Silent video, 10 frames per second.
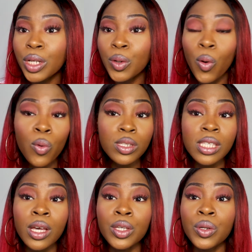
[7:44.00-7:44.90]
can
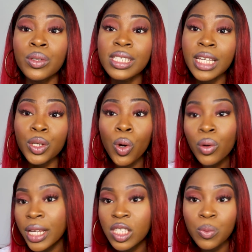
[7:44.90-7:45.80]
also, you know, state
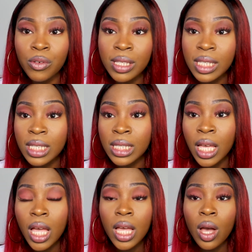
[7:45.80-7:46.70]
your own
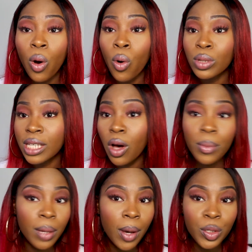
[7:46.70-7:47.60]
experiences or
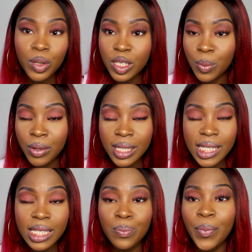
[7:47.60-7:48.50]
tell me about your
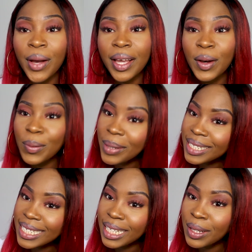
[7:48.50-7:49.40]
experiences by
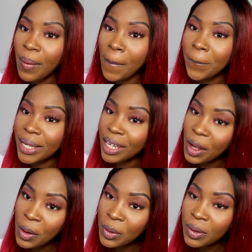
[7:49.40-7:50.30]
commenting
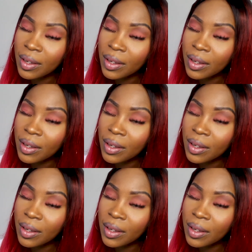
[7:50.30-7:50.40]
below.